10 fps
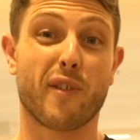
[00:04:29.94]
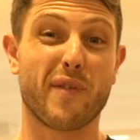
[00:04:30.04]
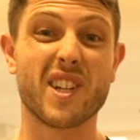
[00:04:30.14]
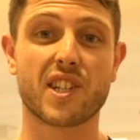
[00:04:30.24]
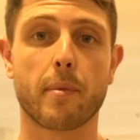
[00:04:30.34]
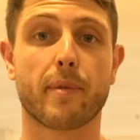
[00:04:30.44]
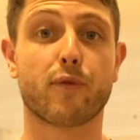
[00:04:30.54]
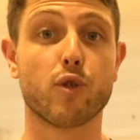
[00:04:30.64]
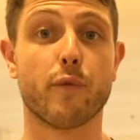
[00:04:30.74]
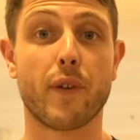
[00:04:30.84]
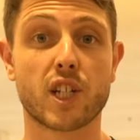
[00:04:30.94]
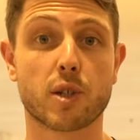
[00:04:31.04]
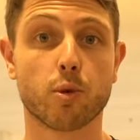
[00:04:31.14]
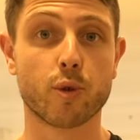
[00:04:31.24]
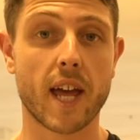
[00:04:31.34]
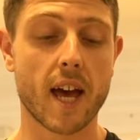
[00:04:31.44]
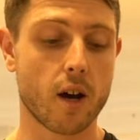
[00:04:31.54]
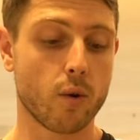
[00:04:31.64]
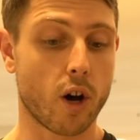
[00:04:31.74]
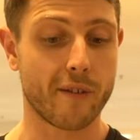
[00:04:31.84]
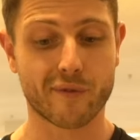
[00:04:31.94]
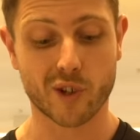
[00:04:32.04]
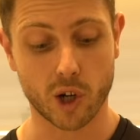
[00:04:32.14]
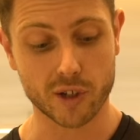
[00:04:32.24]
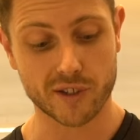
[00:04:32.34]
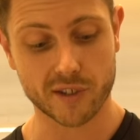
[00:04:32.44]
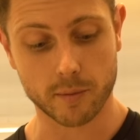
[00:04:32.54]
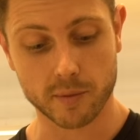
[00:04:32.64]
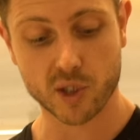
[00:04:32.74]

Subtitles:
So finish up the fruit and vegetable now. I've got some